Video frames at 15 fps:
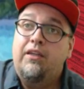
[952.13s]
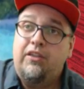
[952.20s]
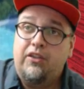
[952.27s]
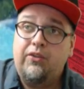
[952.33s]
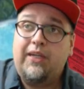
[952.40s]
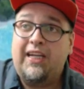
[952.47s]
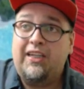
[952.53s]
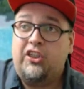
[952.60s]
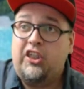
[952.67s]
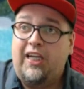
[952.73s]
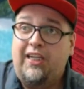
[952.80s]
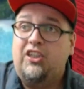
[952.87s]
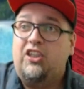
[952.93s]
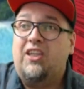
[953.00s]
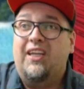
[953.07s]
you can
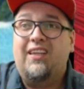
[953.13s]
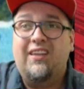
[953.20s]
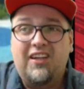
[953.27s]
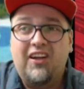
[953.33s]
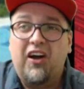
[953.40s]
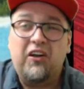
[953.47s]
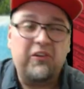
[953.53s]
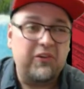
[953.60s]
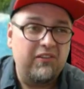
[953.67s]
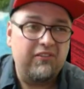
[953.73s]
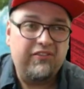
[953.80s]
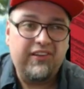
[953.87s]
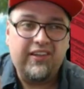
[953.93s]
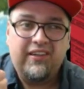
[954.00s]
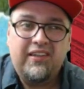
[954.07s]
change like the color
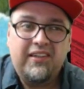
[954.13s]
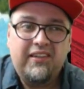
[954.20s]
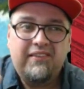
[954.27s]
of the